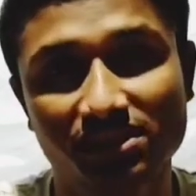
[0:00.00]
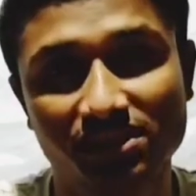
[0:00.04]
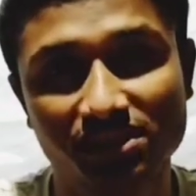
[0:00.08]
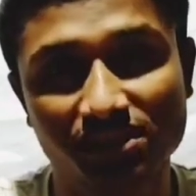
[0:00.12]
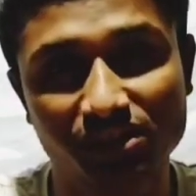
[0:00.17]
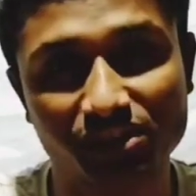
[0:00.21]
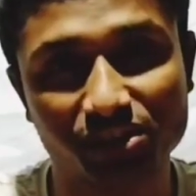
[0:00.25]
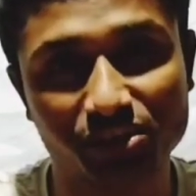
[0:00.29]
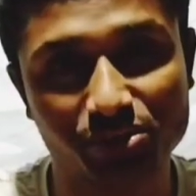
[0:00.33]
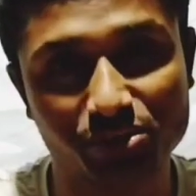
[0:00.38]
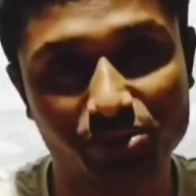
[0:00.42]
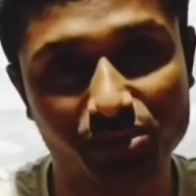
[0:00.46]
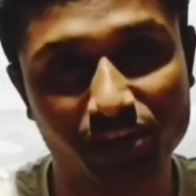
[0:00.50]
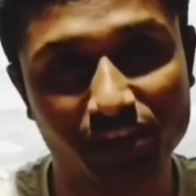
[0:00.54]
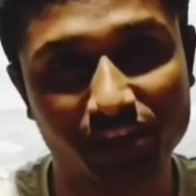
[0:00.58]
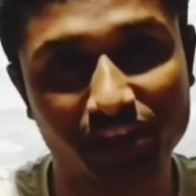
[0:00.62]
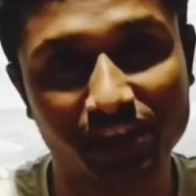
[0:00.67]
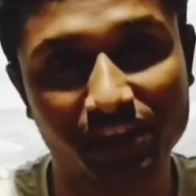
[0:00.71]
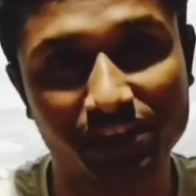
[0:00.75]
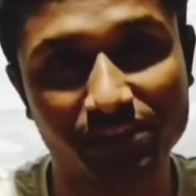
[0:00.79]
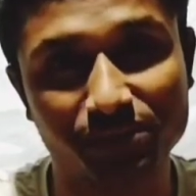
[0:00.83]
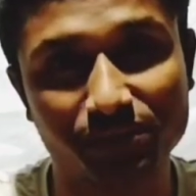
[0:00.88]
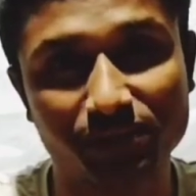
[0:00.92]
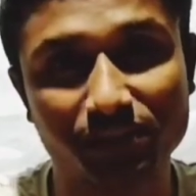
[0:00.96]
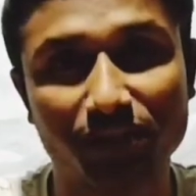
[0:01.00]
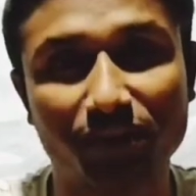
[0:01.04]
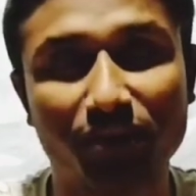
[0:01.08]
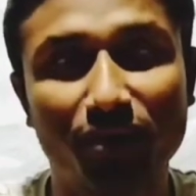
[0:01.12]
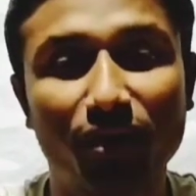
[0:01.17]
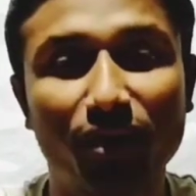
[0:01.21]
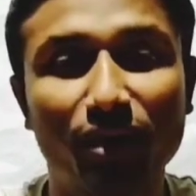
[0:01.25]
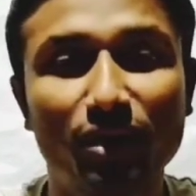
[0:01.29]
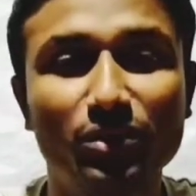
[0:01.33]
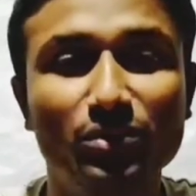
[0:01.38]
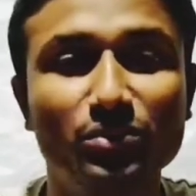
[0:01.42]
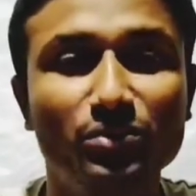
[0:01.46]
this channel, you can
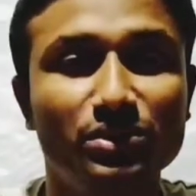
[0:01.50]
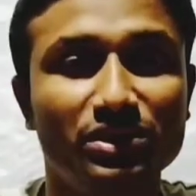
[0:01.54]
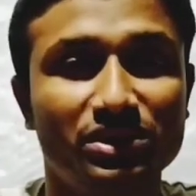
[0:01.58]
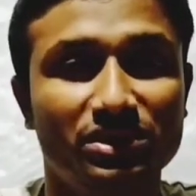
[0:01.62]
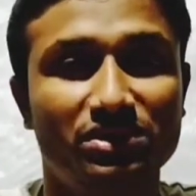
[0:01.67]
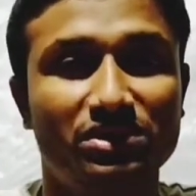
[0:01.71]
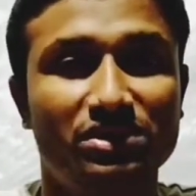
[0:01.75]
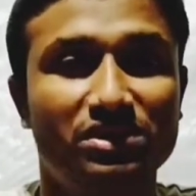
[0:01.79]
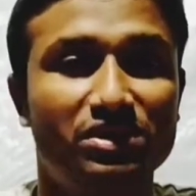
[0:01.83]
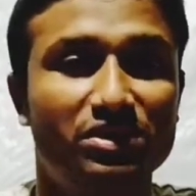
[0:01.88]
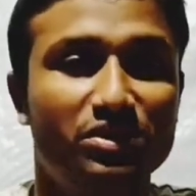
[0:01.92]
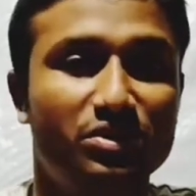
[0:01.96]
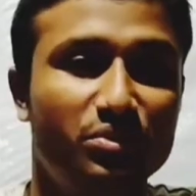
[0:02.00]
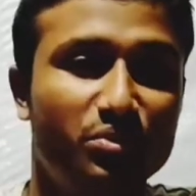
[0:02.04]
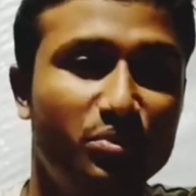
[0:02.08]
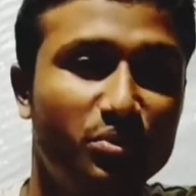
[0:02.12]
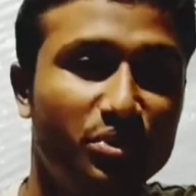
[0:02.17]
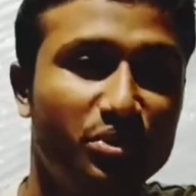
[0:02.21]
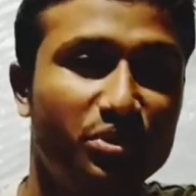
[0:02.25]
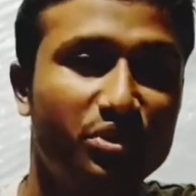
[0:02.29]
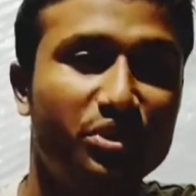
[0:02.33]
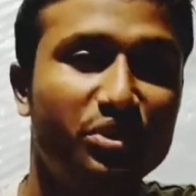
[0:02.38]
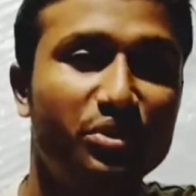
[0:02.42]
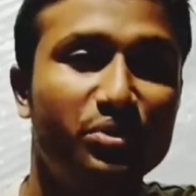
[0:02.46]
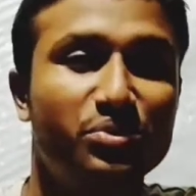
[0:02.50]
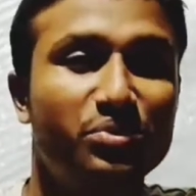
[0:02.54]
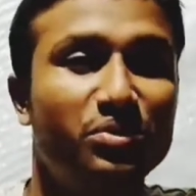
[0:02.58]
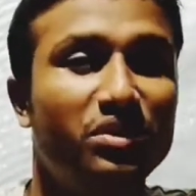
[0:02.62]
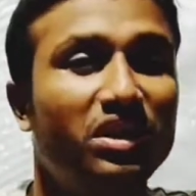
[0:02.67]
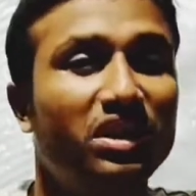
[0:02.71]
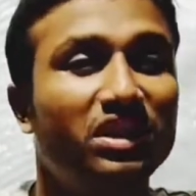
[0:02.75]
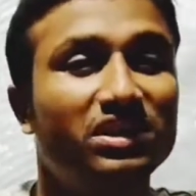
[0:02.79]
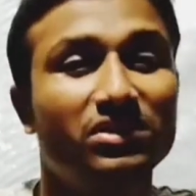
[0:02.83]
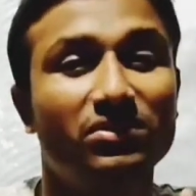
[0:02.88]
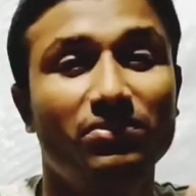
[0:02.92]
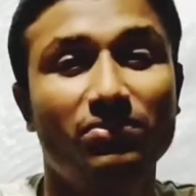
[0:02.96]
always switch into
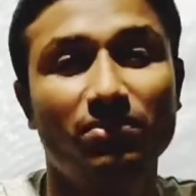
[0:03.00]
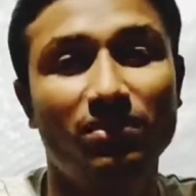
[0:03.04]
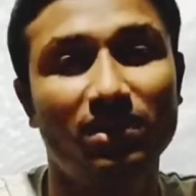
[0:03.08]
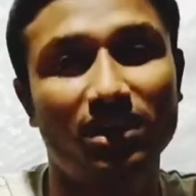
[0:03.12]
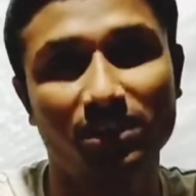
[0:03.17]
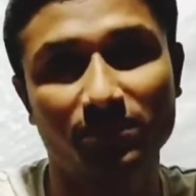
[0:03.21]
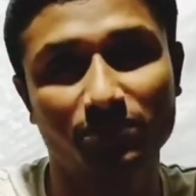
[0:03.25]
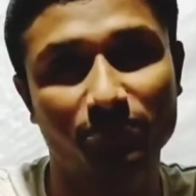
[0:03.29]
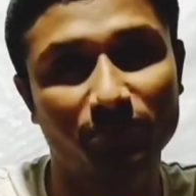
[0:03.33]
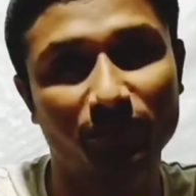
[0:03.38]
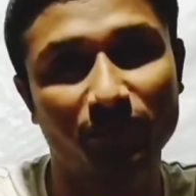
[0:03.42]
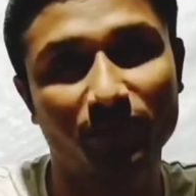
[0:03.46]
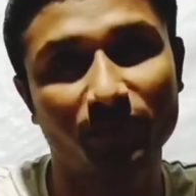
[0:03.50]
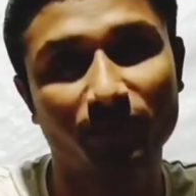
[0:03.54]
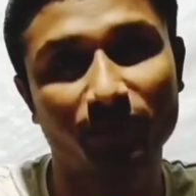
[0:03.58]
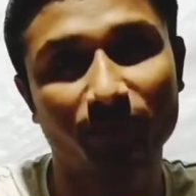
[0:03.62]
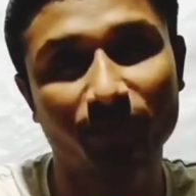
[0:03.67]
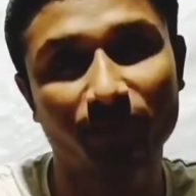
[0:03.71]
other platform.